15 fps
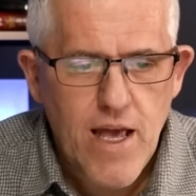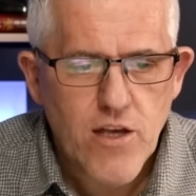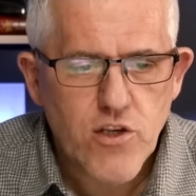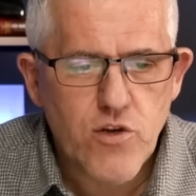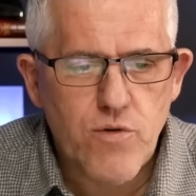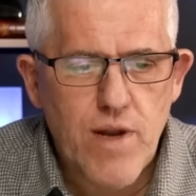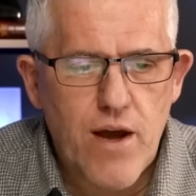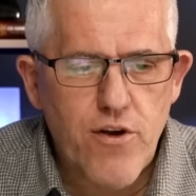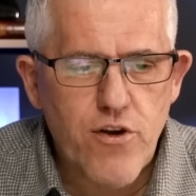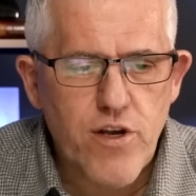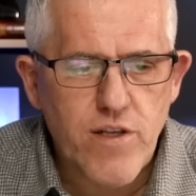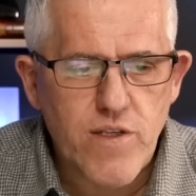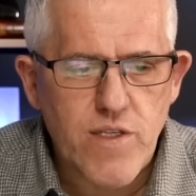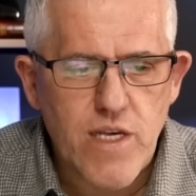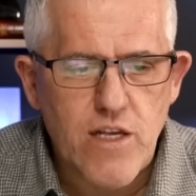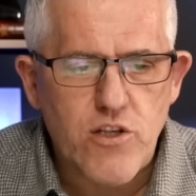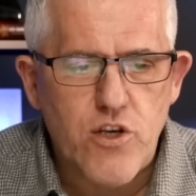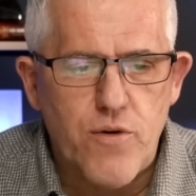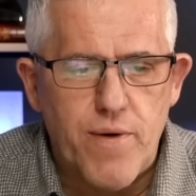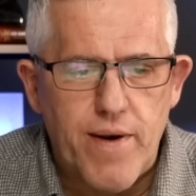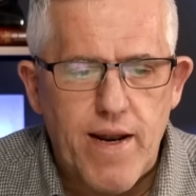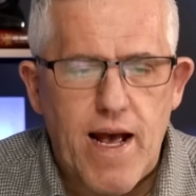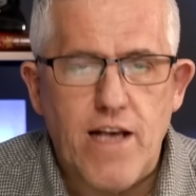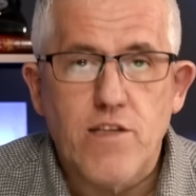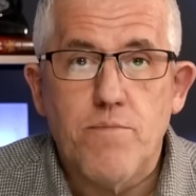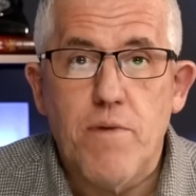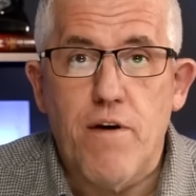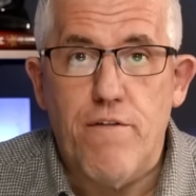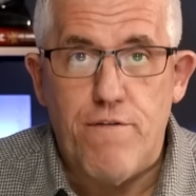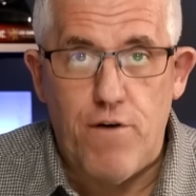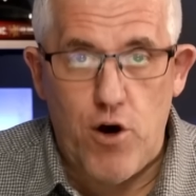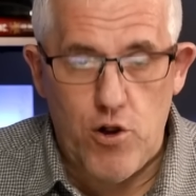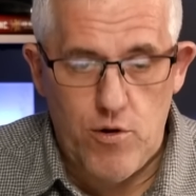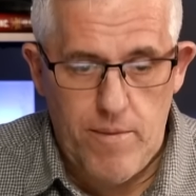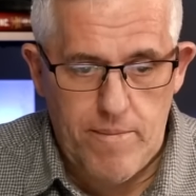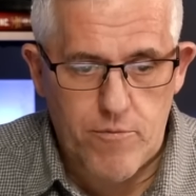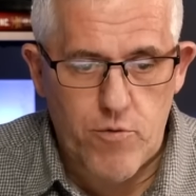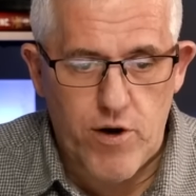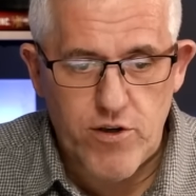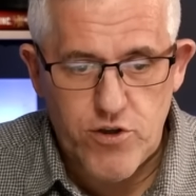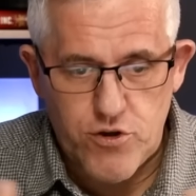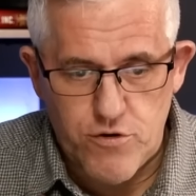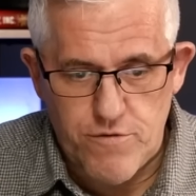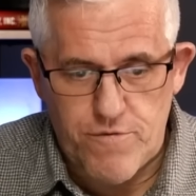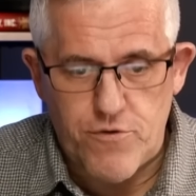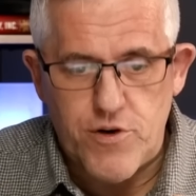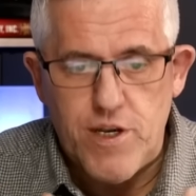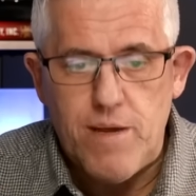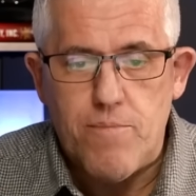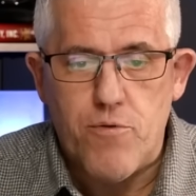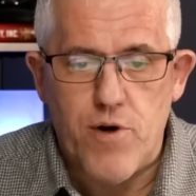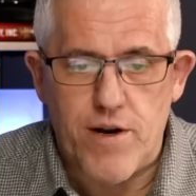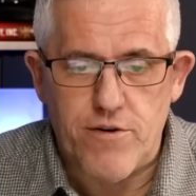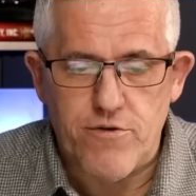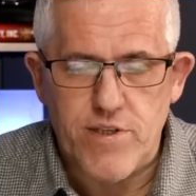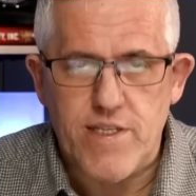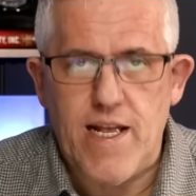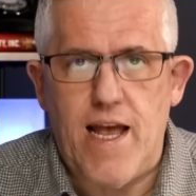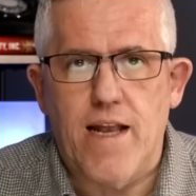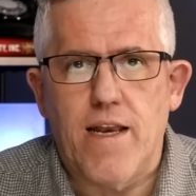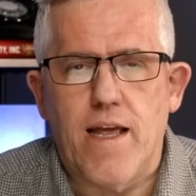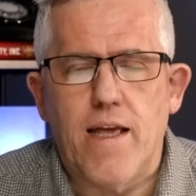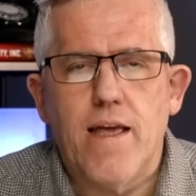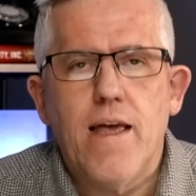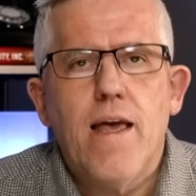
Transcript: So now you can see it's going to ask me a follow-up question for deeper understanding.